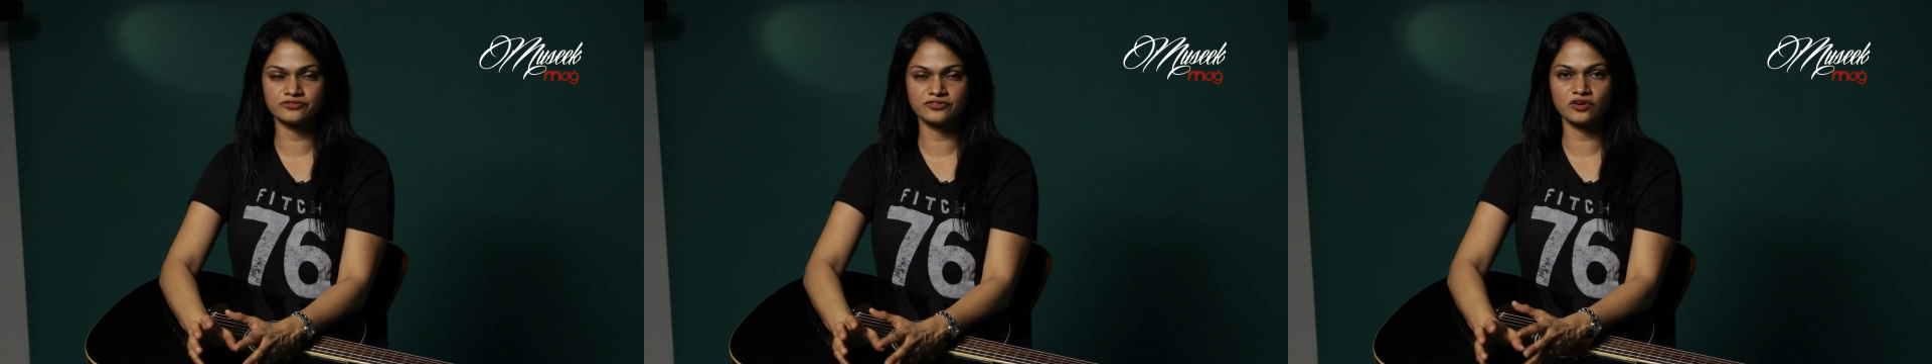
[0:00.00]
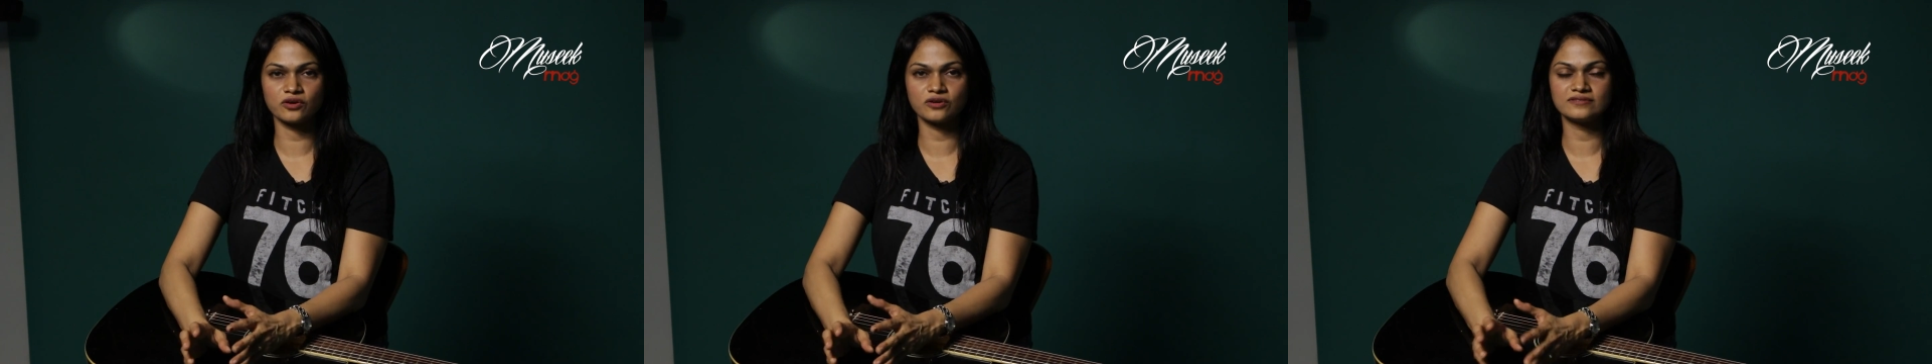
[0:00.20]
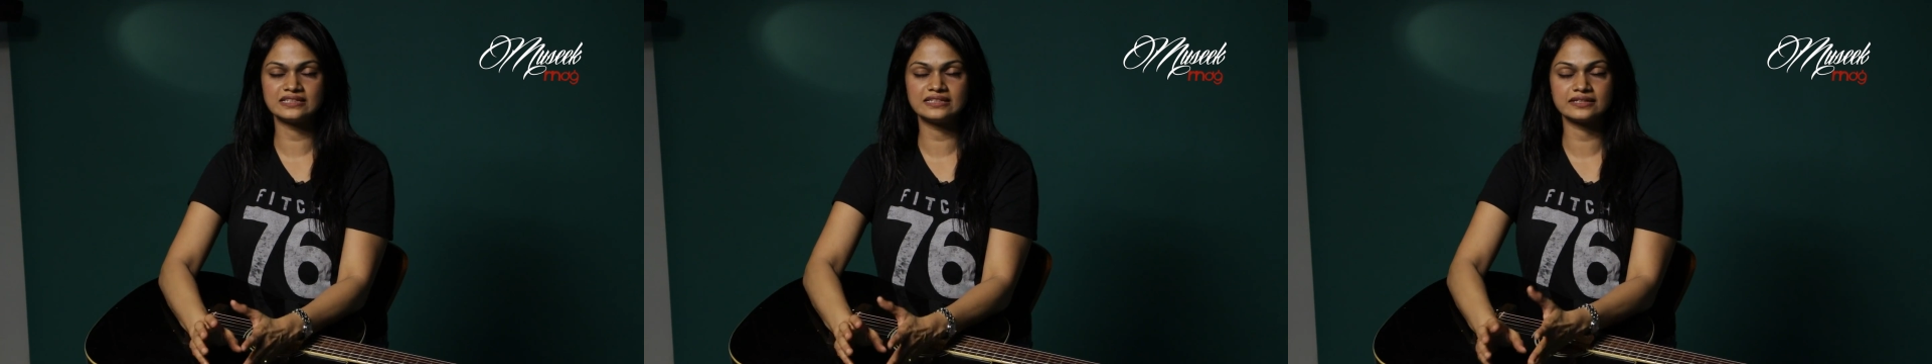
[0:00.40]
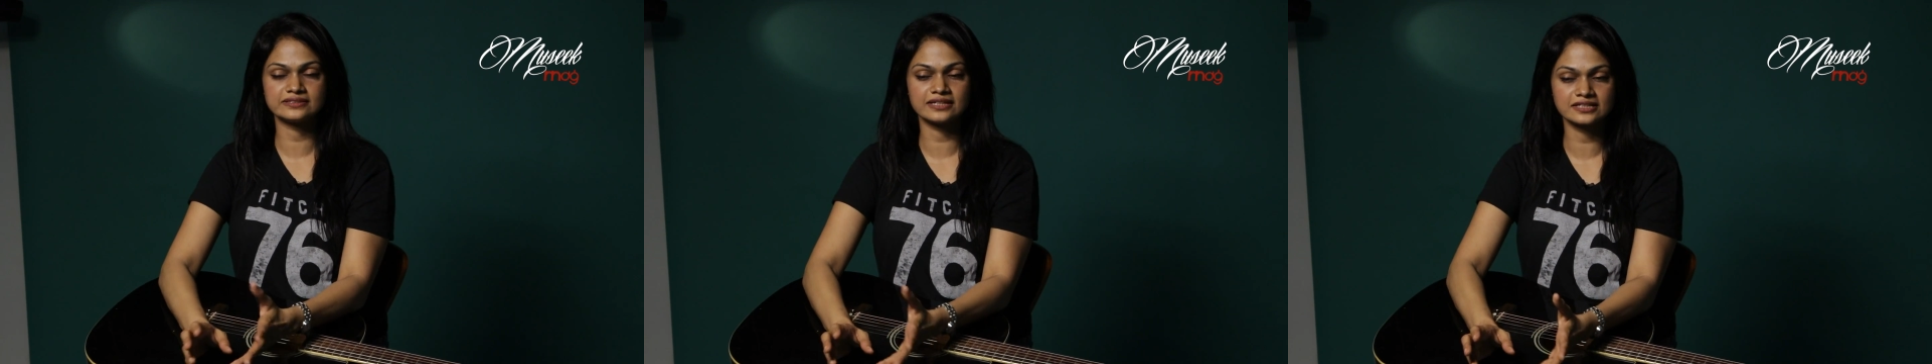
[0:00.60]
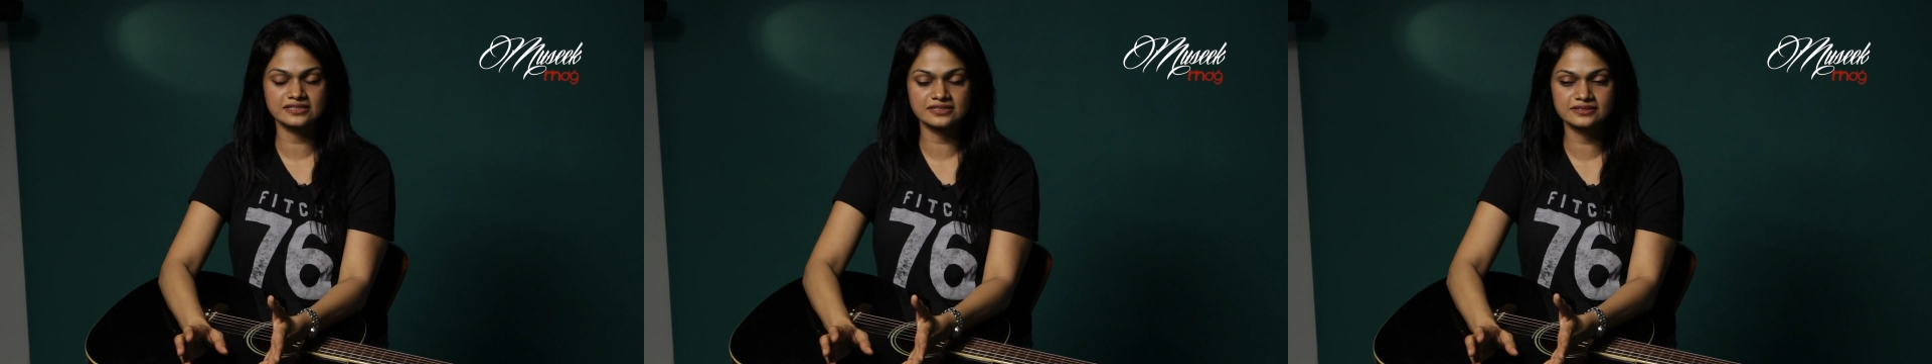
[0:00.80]
for
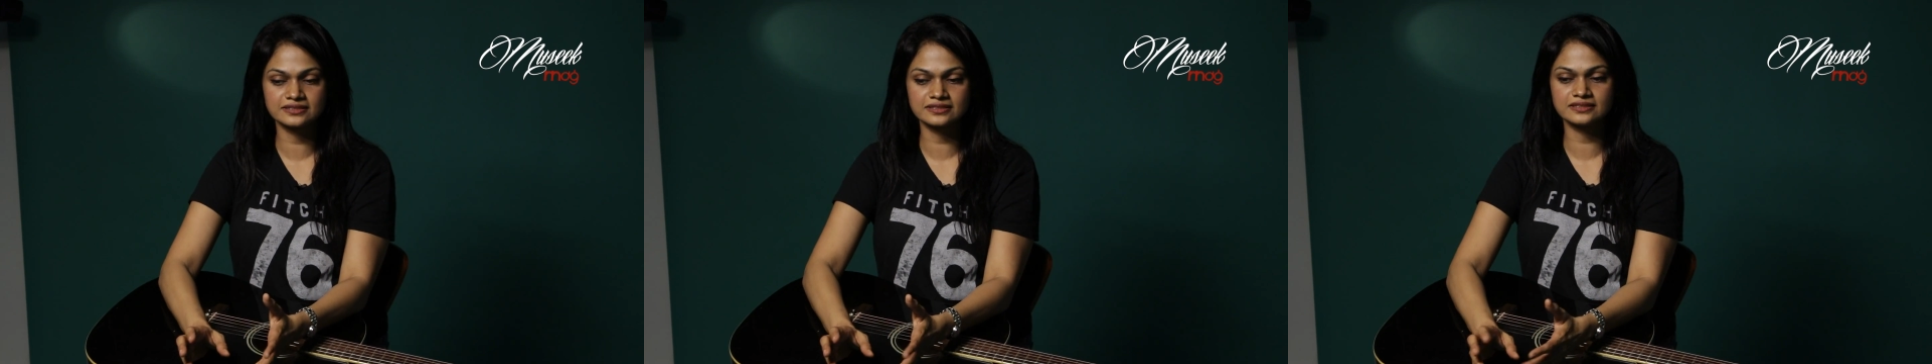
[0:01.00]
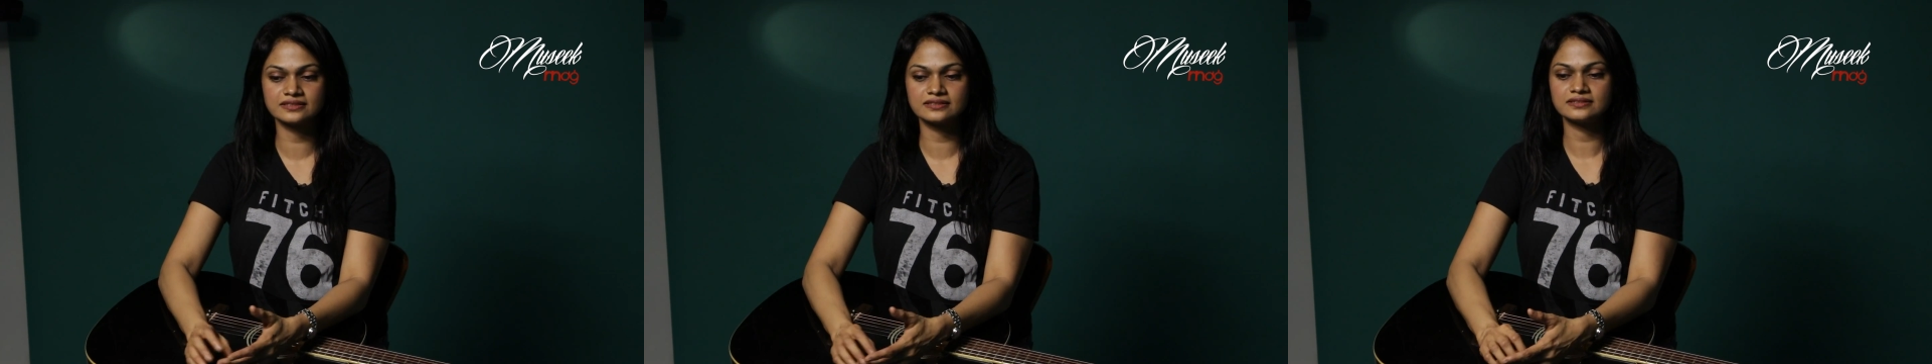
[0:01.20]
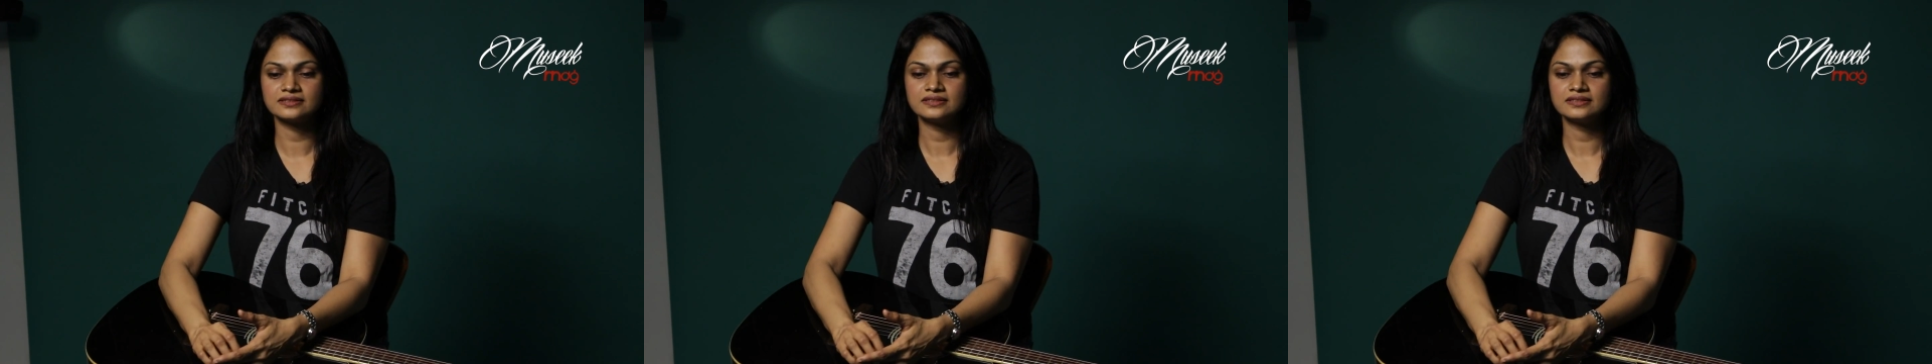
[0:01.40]
Vidyasagar sir.